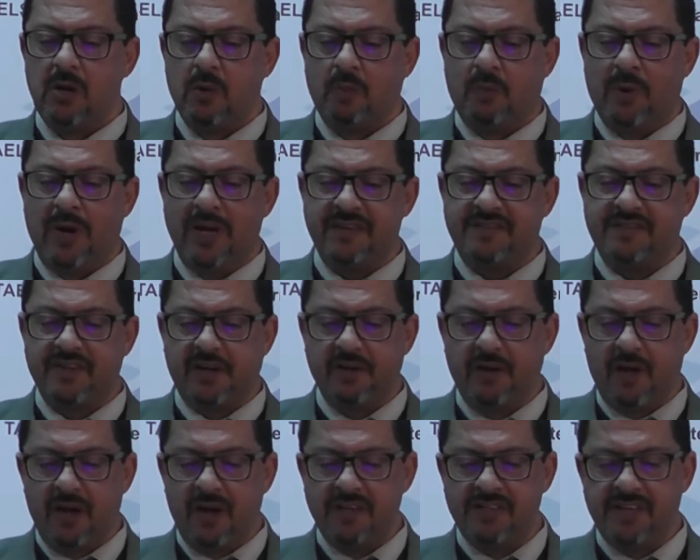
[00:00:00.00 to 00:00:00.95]
Whilst
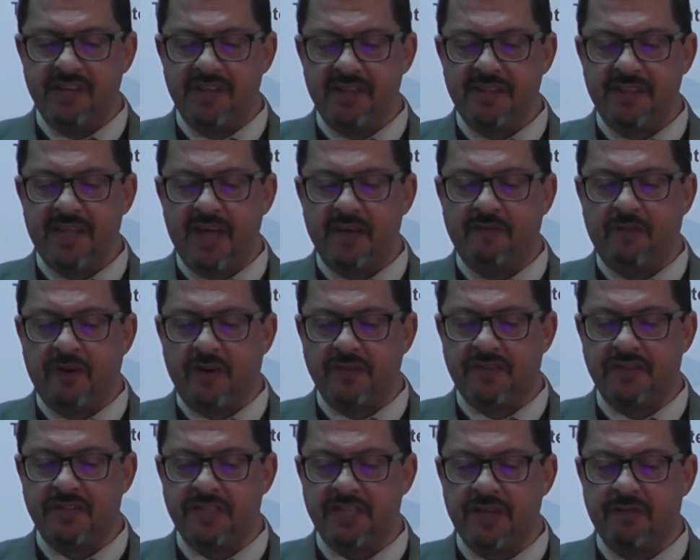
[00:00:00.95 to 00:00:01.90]
acknowledging the
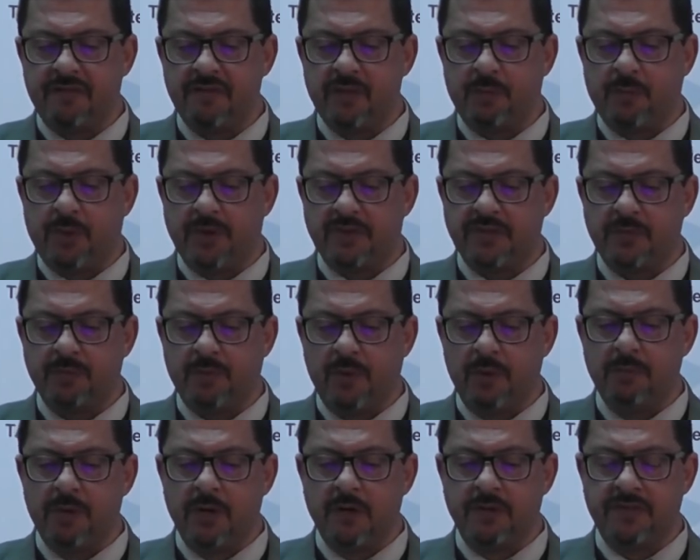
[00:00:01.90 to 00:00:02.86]
diversity of the possible
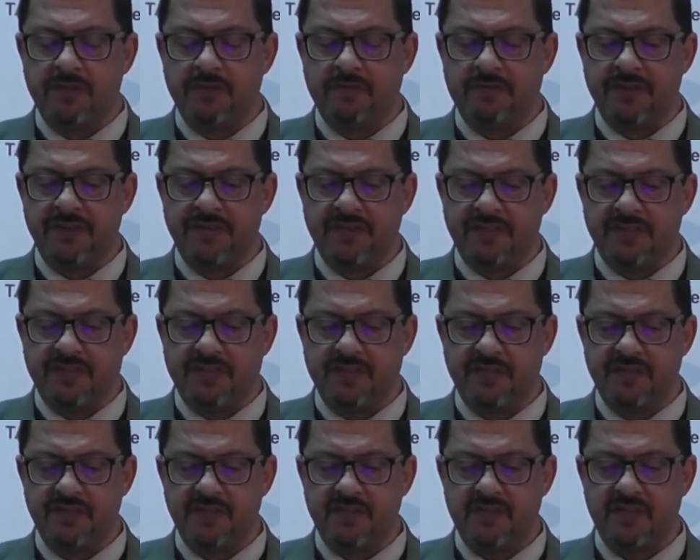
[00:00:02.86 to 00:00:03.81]
modes of
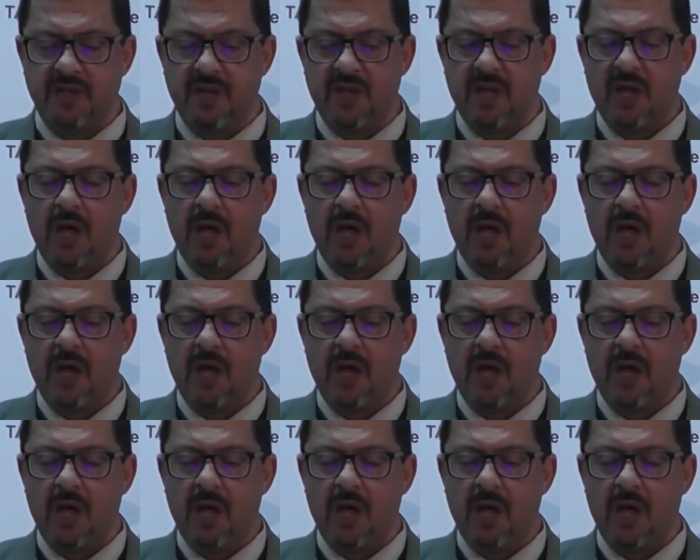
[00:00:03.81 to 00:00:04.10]
resistance,